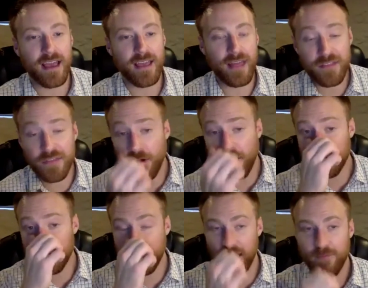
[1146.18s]
and that's the
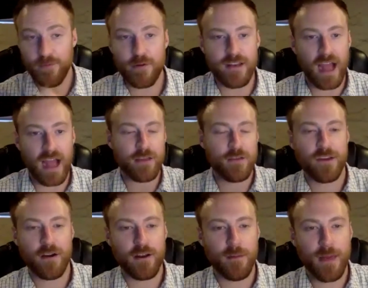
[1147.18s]
hardest thing if you're not
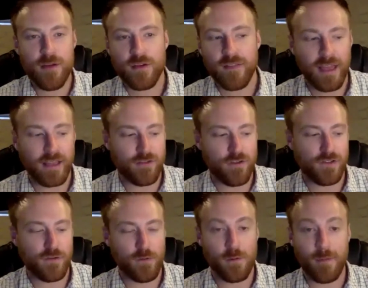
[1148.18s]
using automation, like just
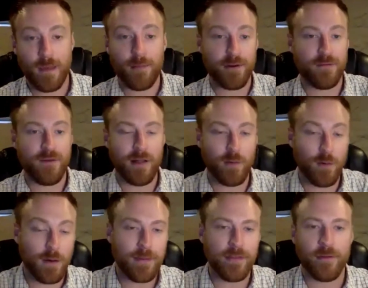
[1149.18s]
to remember to
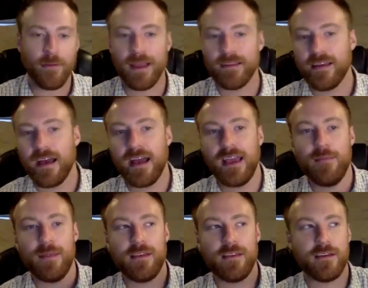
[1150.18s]
follow up at the right
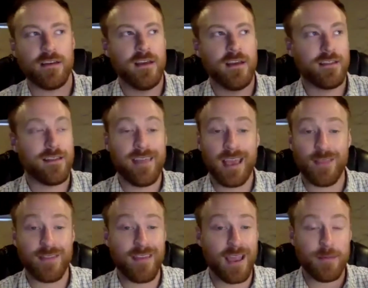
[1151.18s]
time and to take
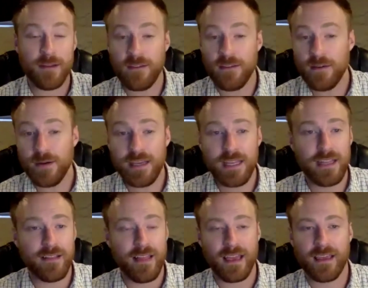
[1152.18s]
the time to do it.
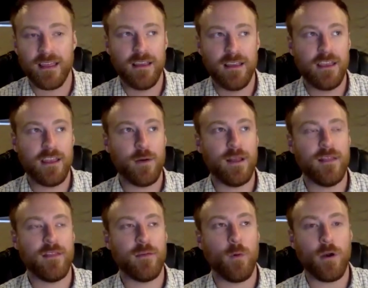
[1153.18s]
And like,
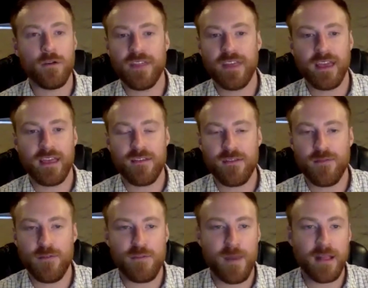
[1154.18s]
the worst thing is if
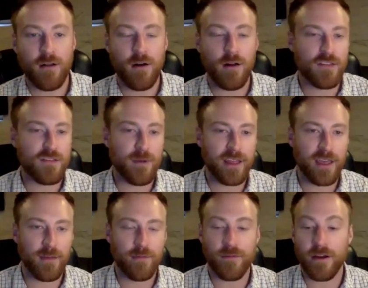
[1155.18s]
you spend all this money
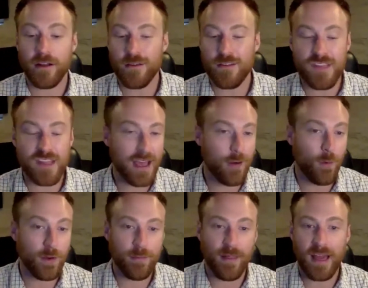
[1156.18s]
up front, you send out
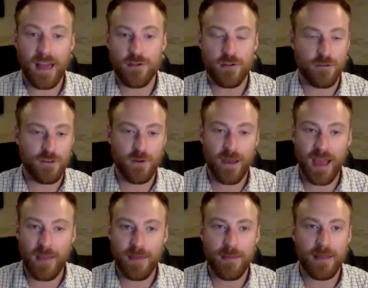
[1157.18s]
one blast, you're so
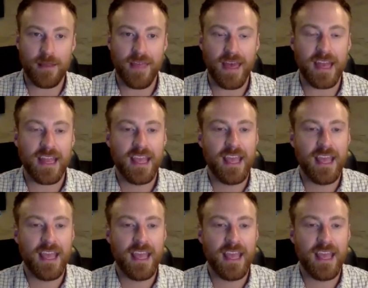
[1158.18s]
happy about that,